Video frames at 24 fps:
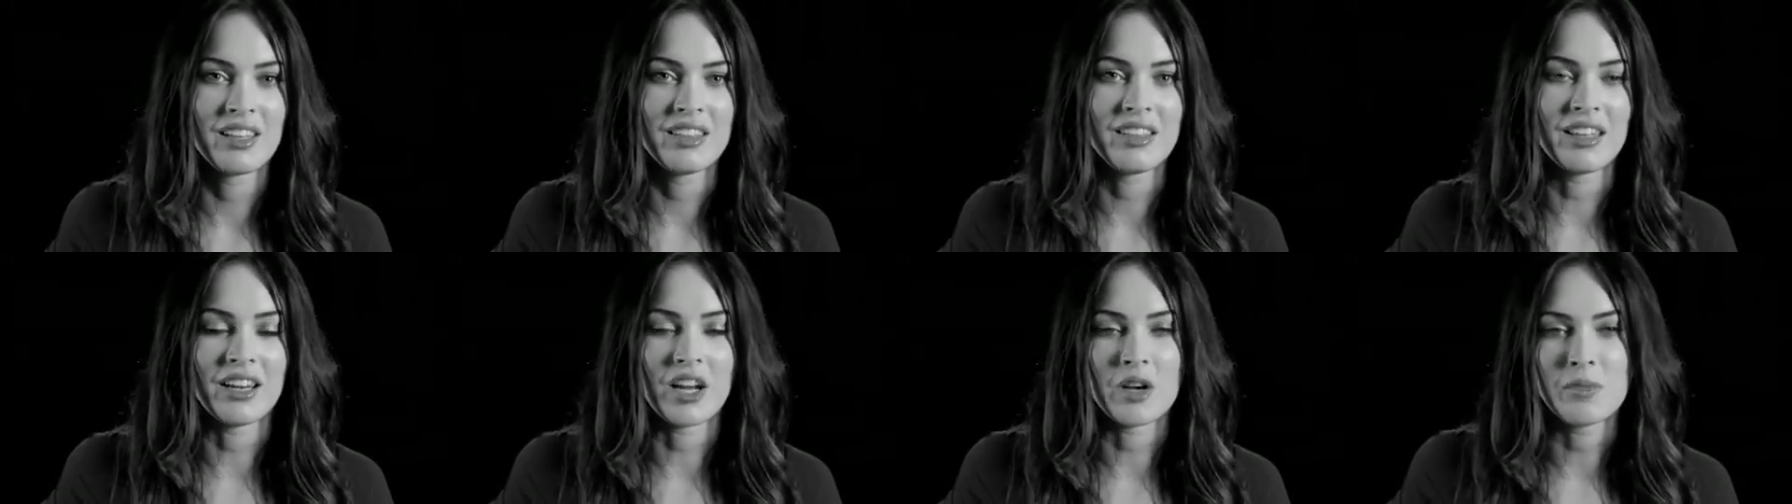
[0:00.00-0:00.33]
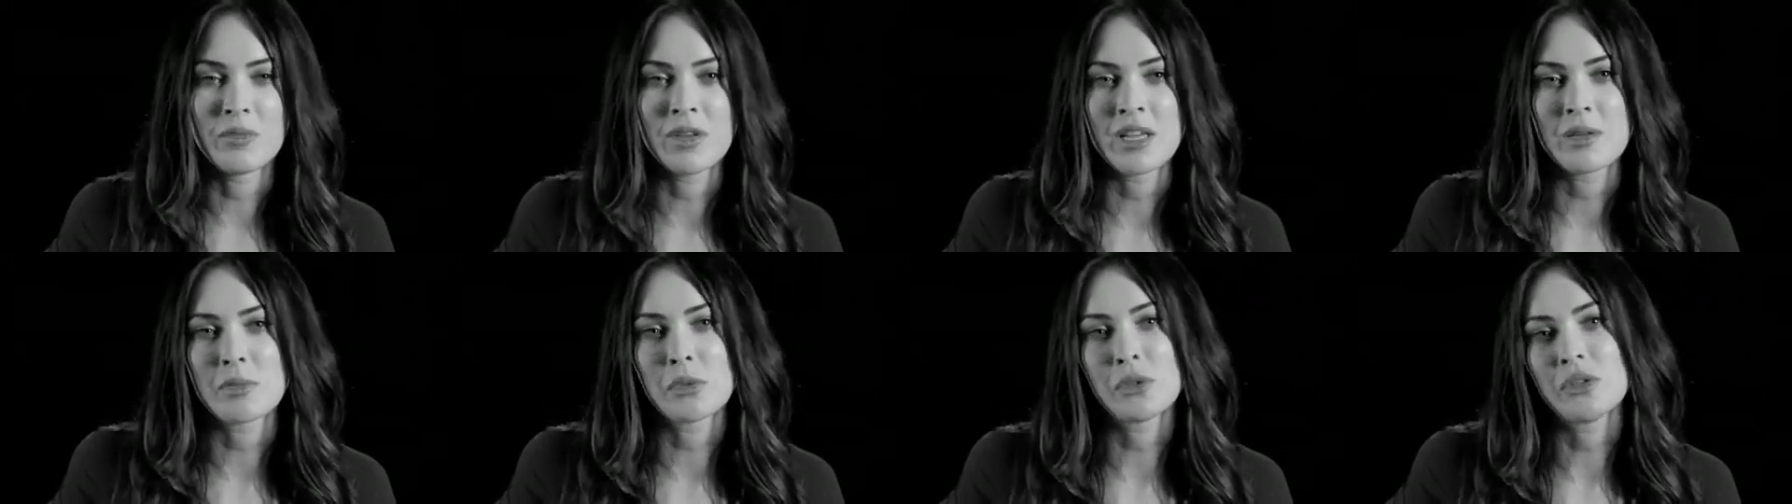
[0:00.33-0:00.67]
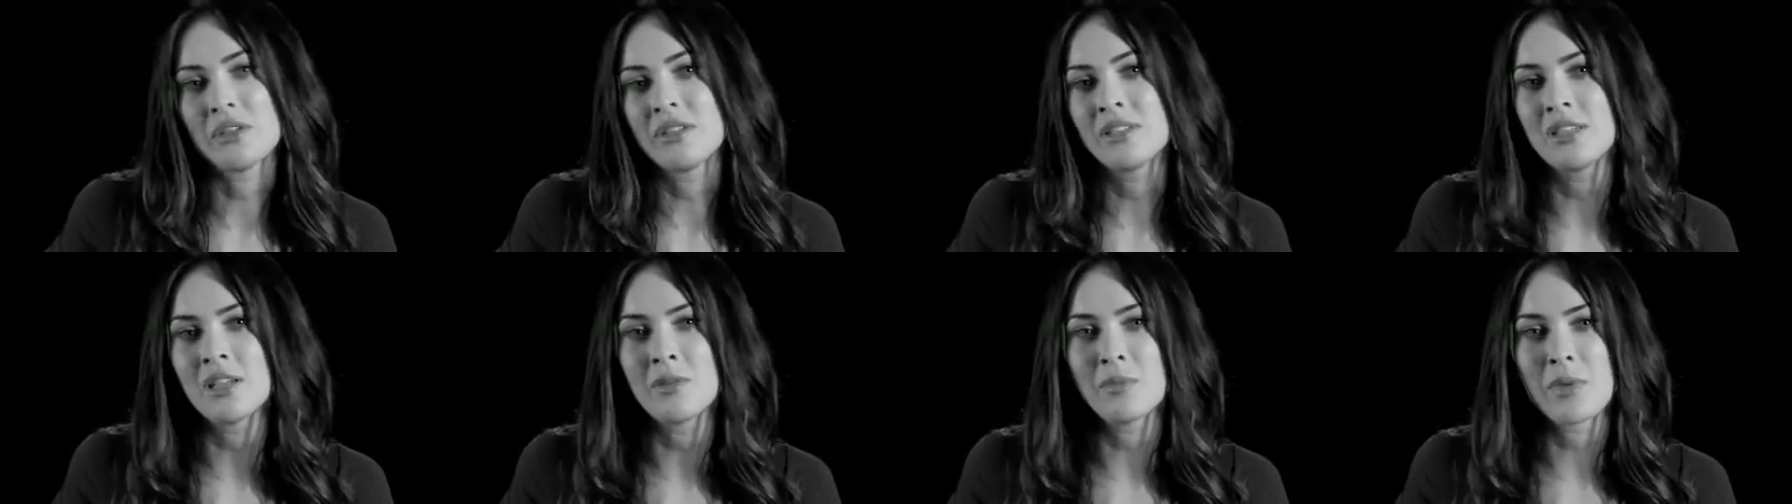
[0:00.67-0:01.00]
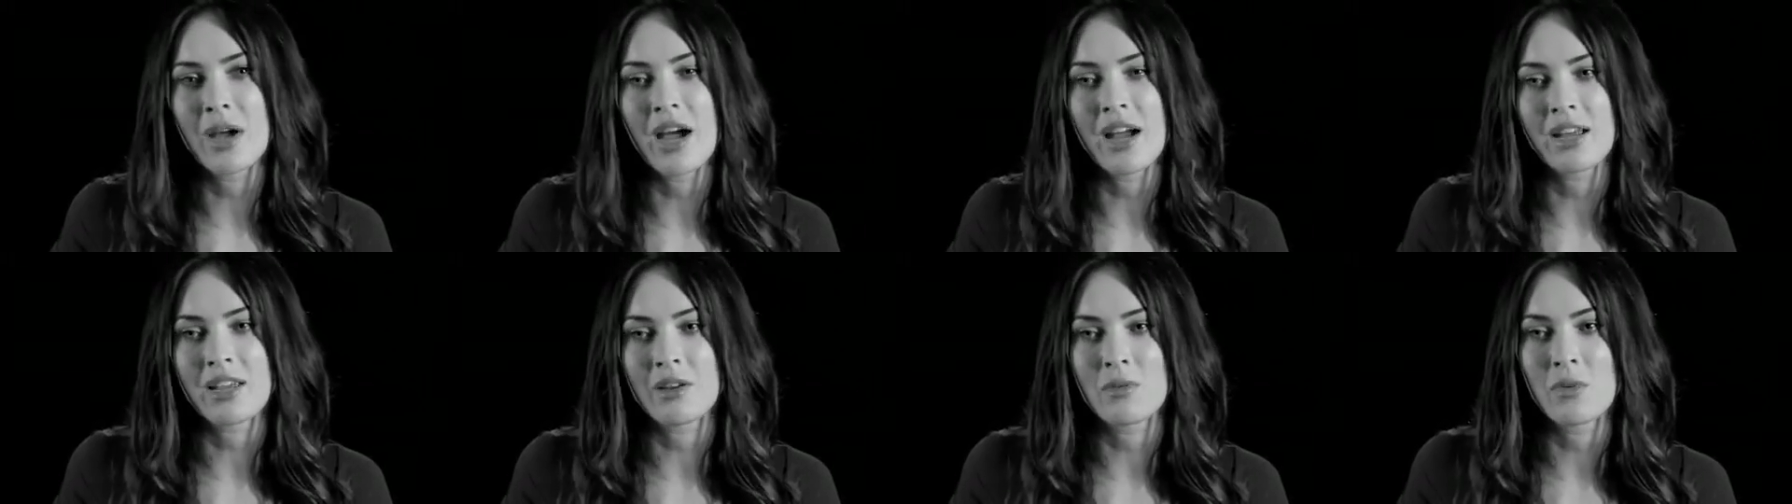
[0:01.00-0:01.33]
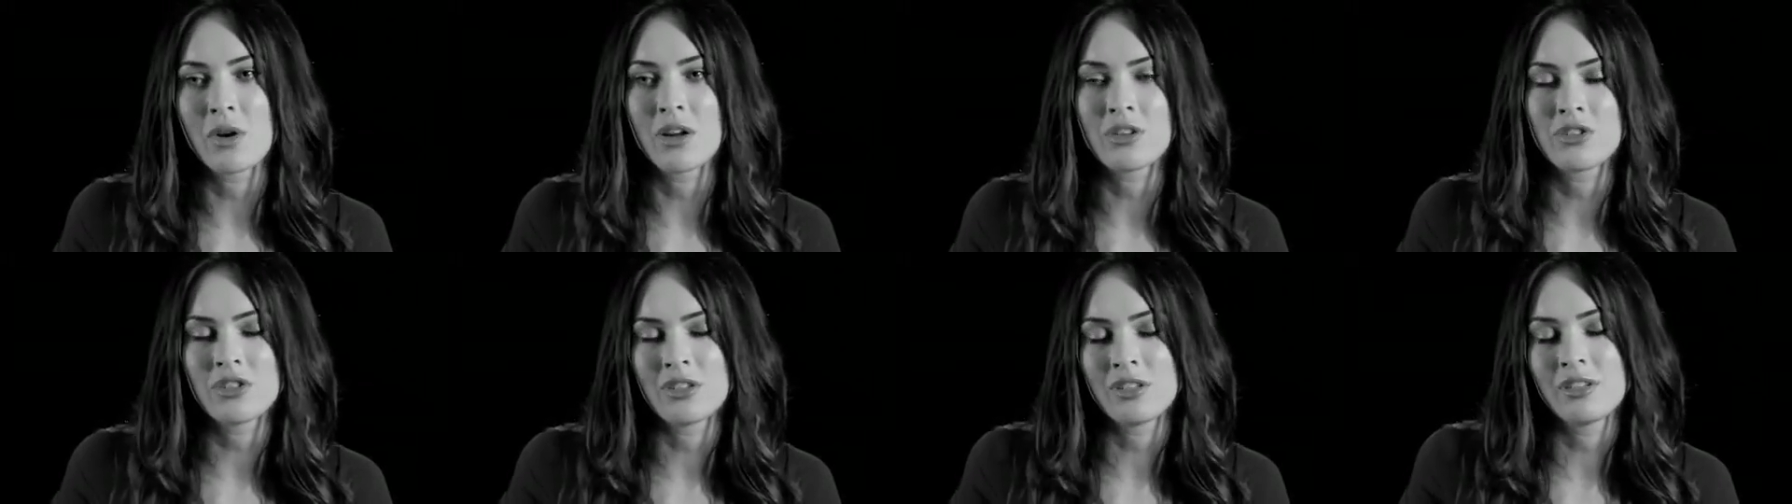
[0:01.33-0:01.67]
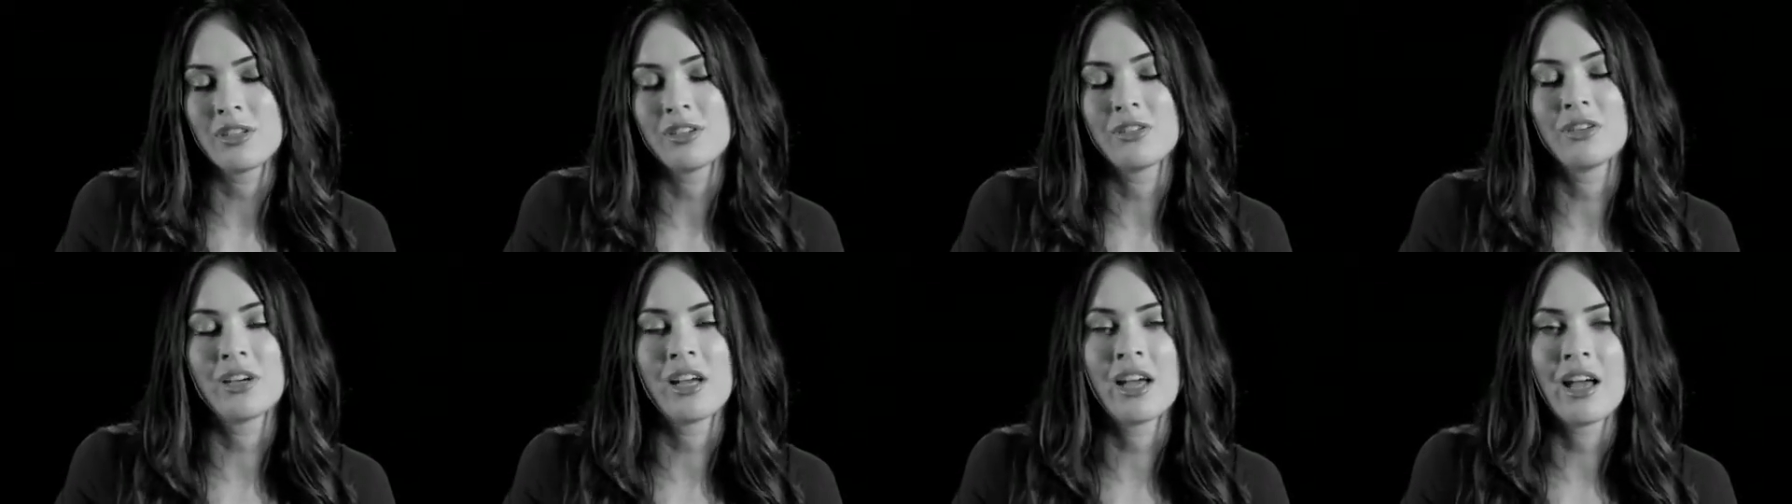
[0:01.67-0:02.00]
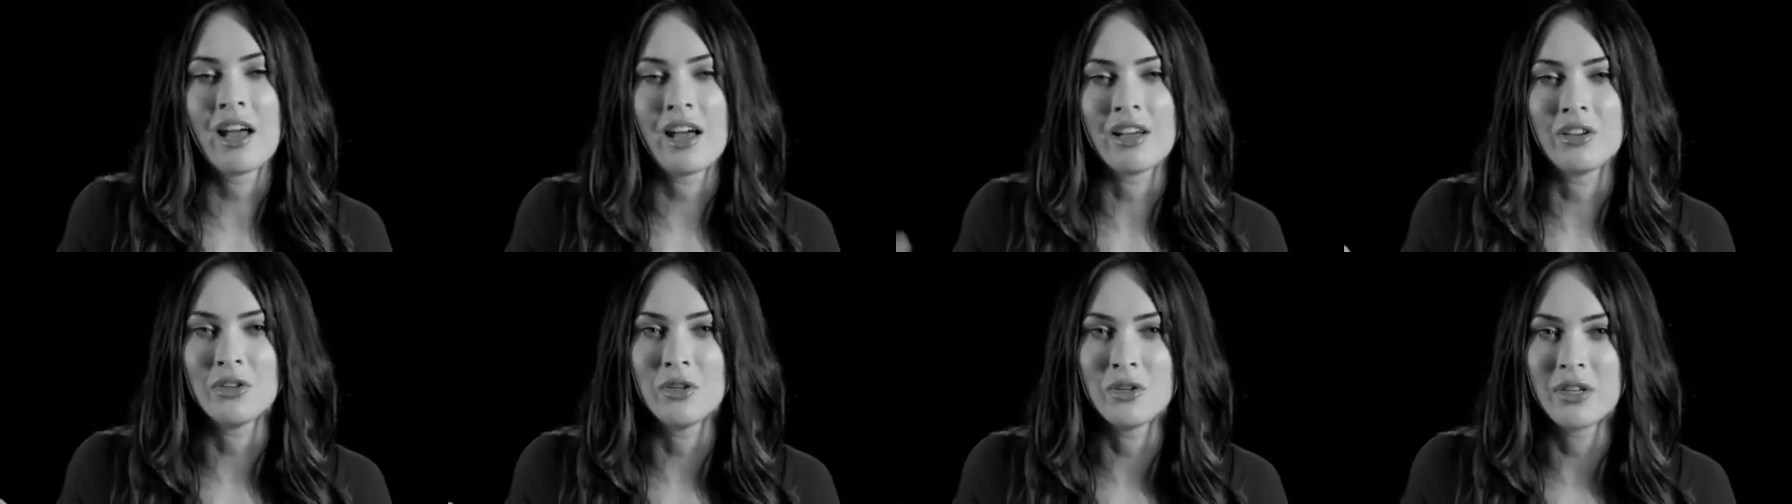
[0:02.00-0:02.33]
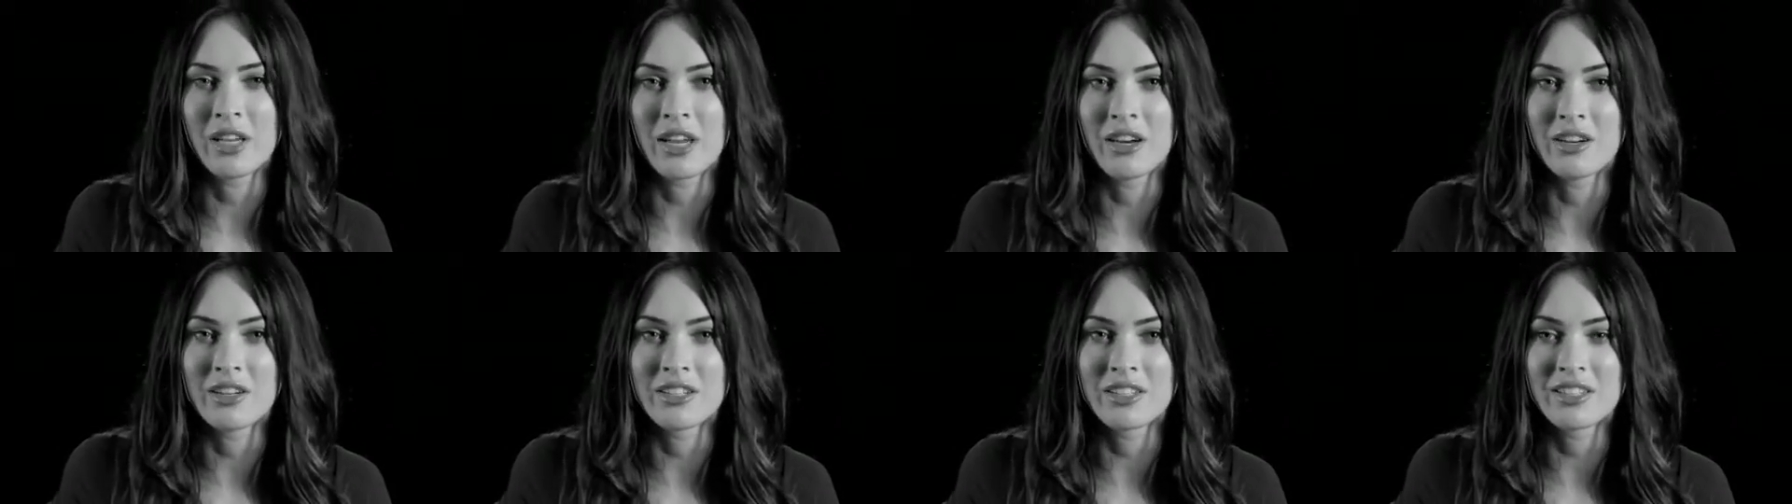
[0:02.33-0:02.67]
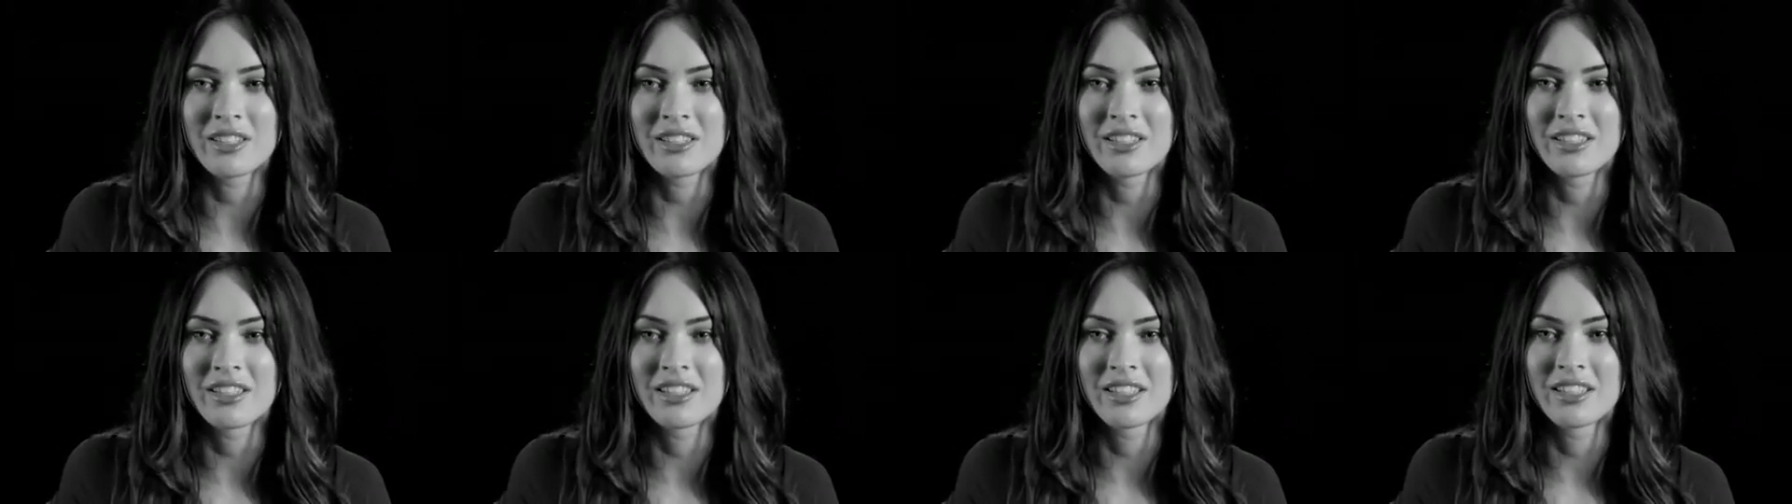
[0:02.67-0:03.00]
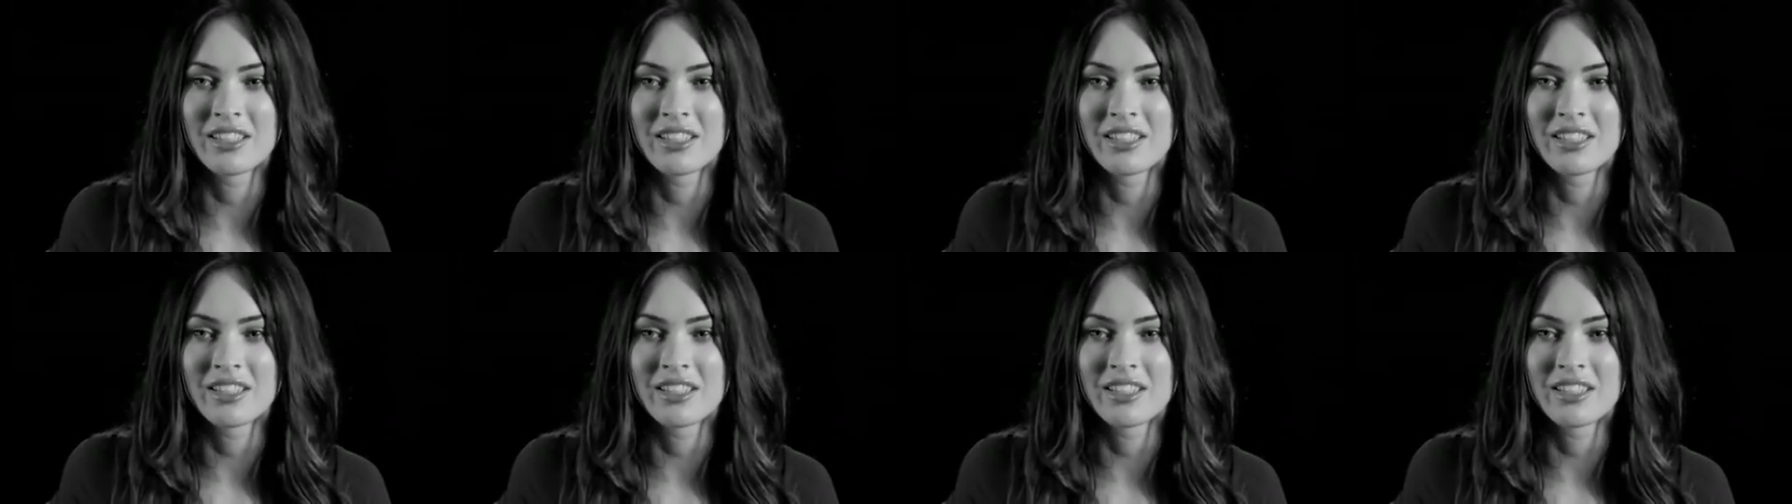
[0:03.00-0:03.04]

then I'll be able to sit back and watch and go, who cares?